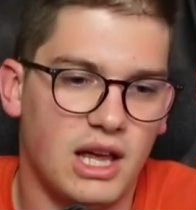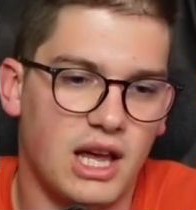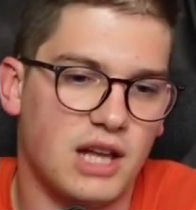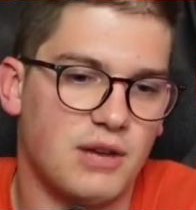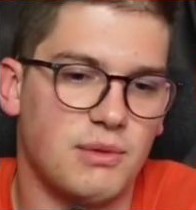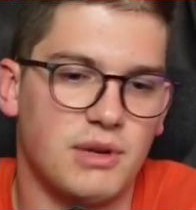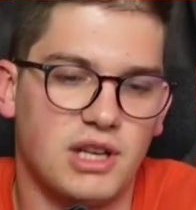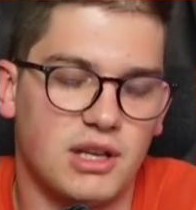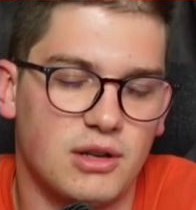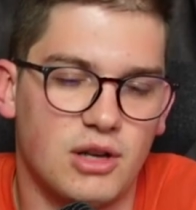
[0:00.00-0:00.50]

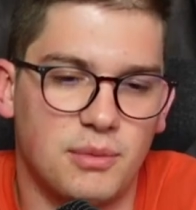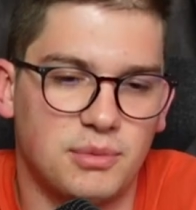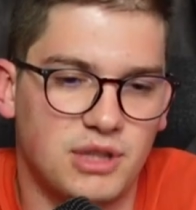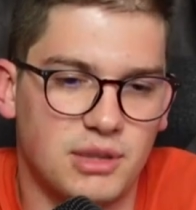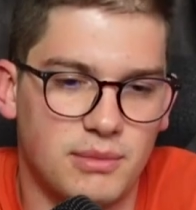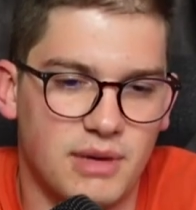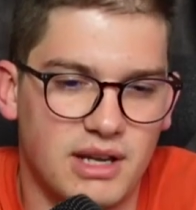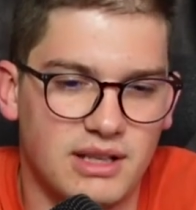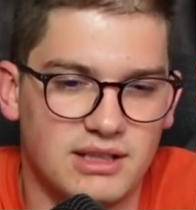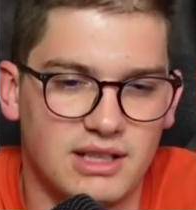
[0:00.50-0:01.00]
and we can
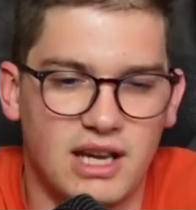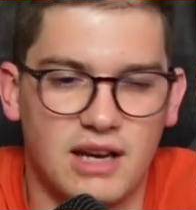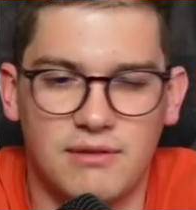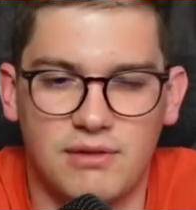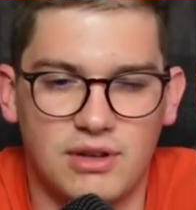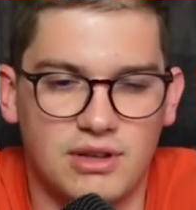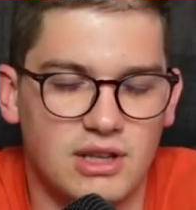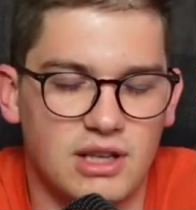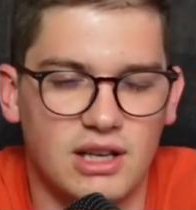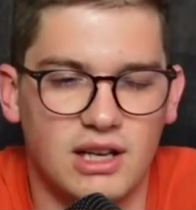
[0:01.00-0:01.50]
optimize
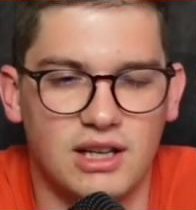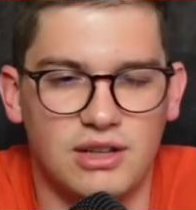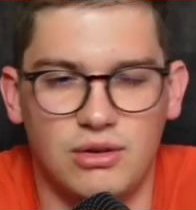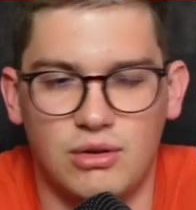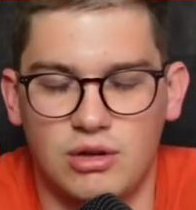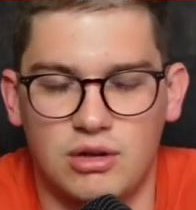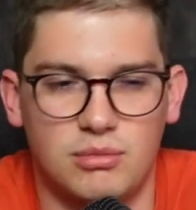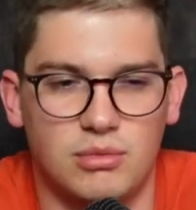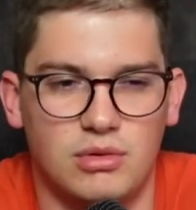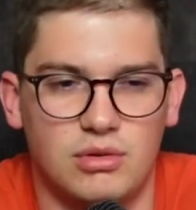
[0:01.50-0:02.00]
everything a
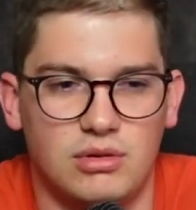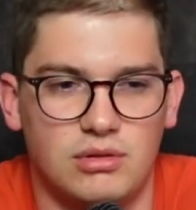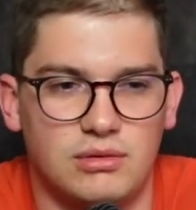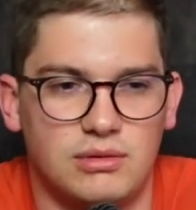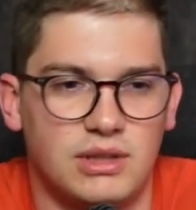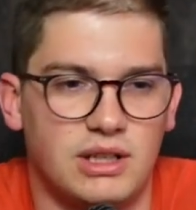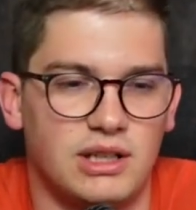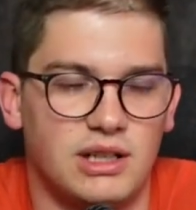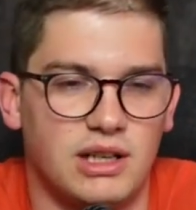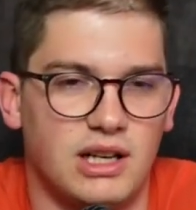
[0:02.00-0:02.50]

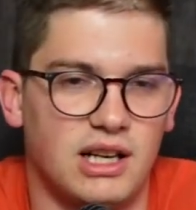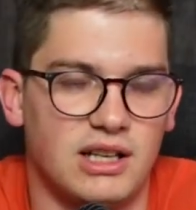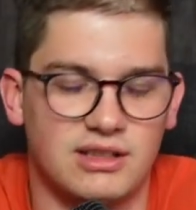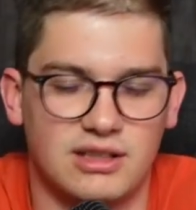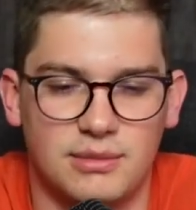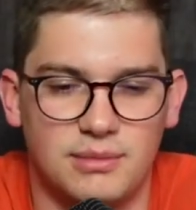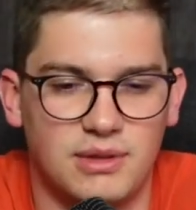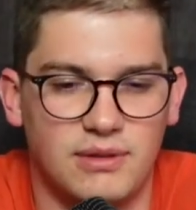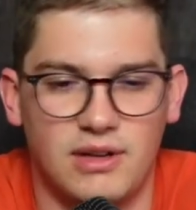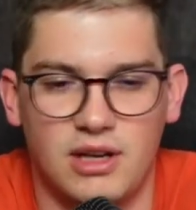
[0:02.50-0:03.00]
normal kind of
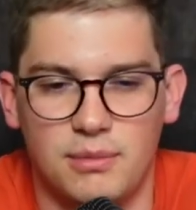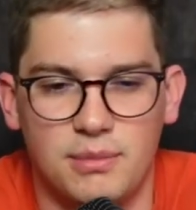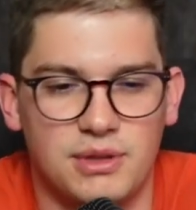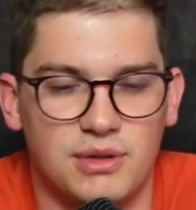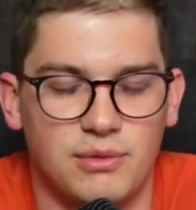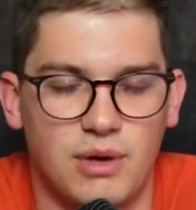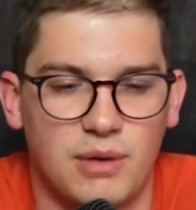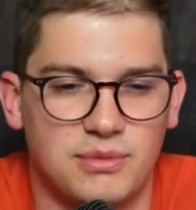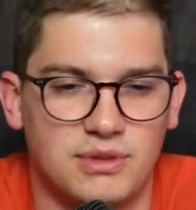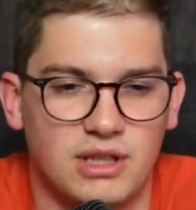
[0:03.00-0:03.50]
custom
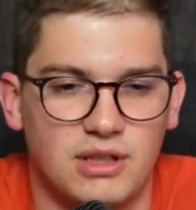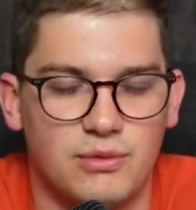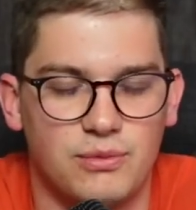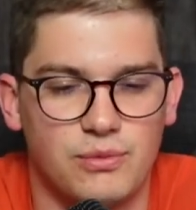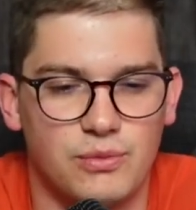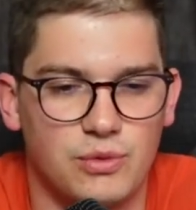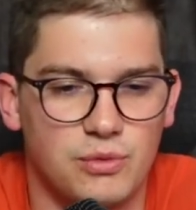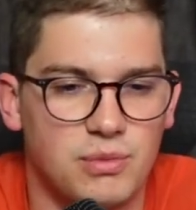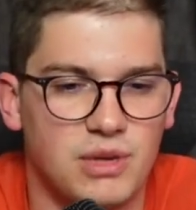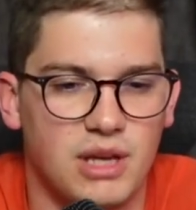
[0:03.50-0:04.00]
development website
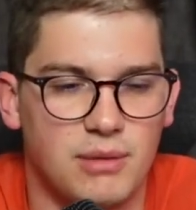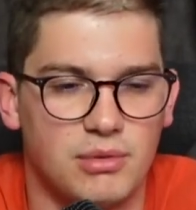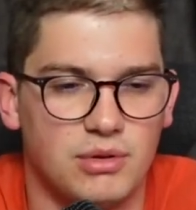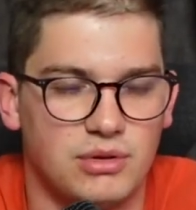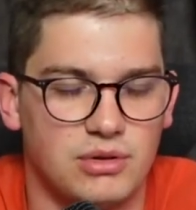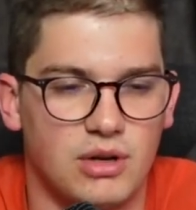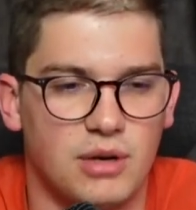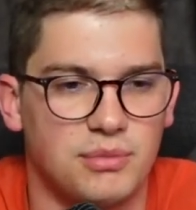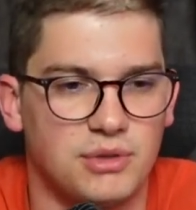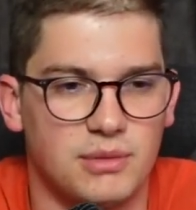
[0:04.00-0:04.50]
would be able
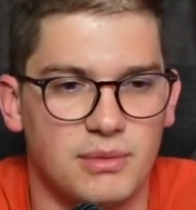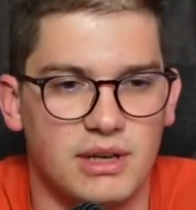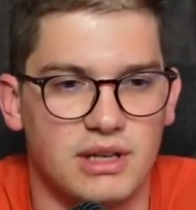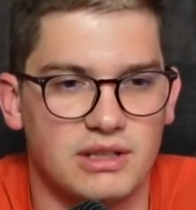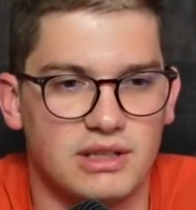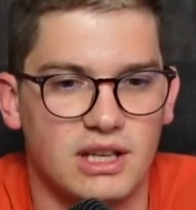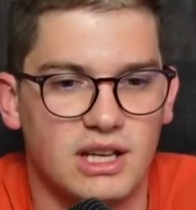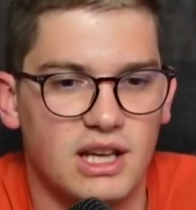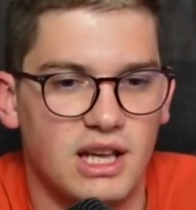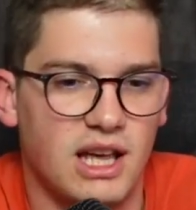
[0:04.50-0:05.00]
to
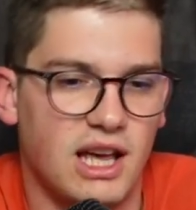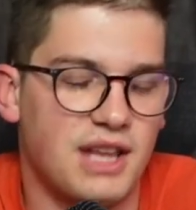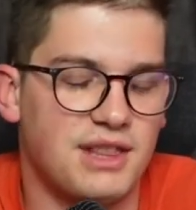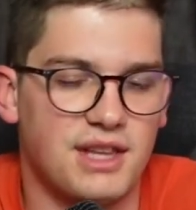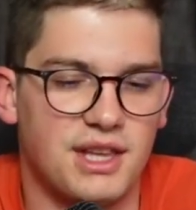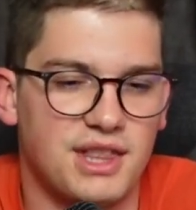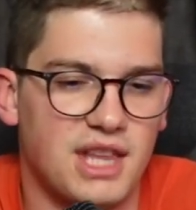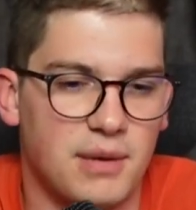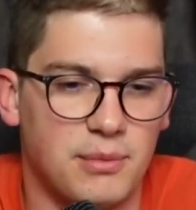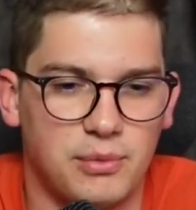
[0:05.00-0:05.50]
optimize
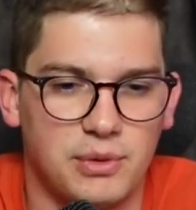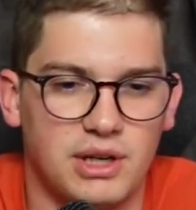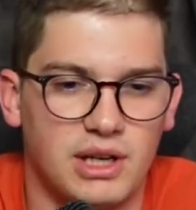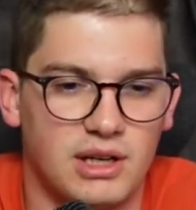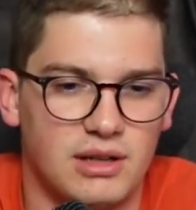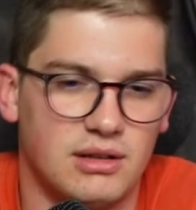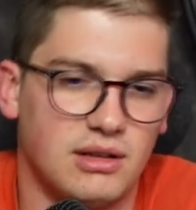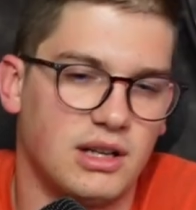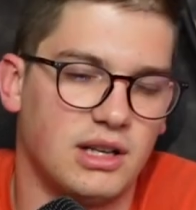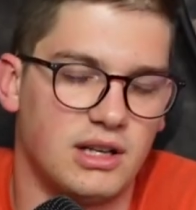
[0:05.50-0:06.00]
and end up with
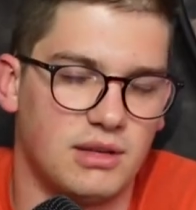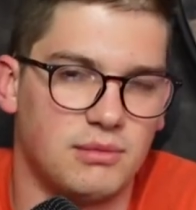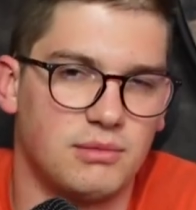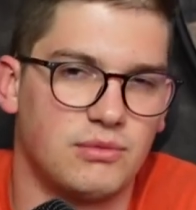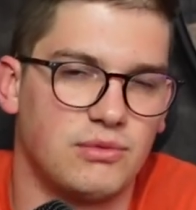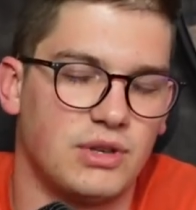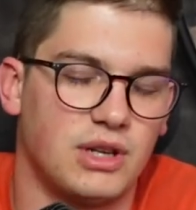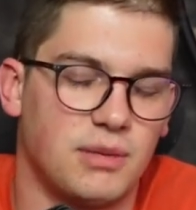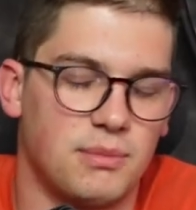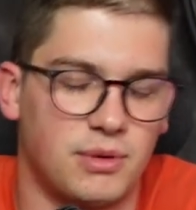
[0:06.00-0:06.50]
a kind of
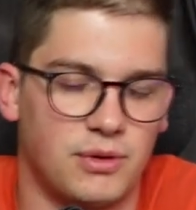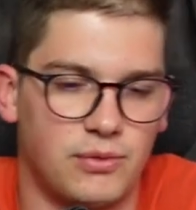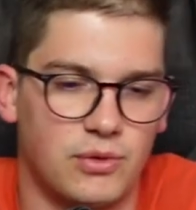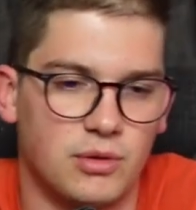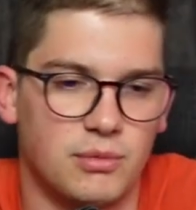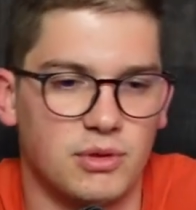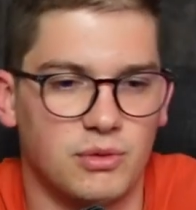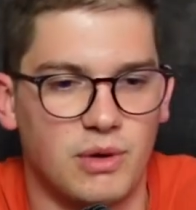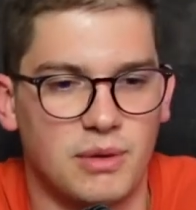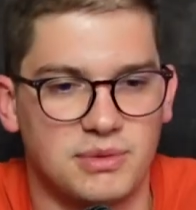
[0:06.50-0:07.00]
really
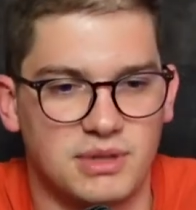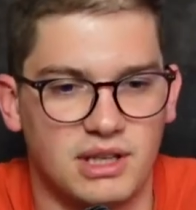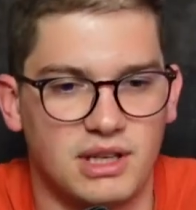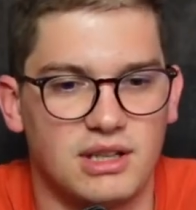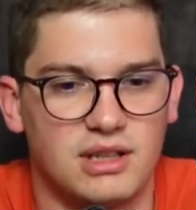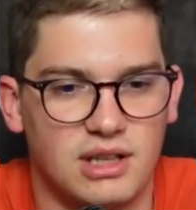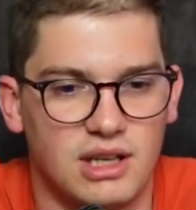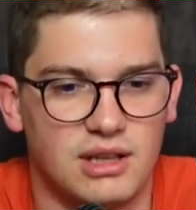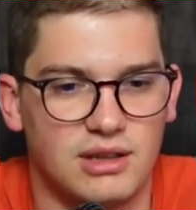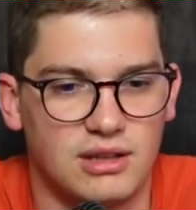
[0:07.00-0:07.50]
performant website
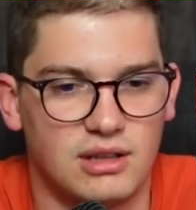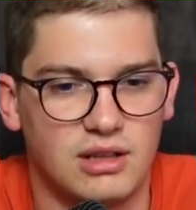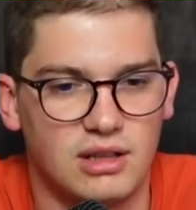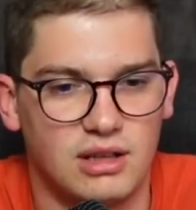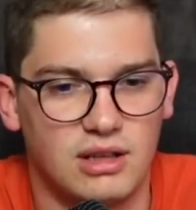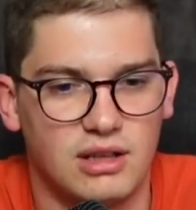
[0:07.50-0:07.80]
in the end.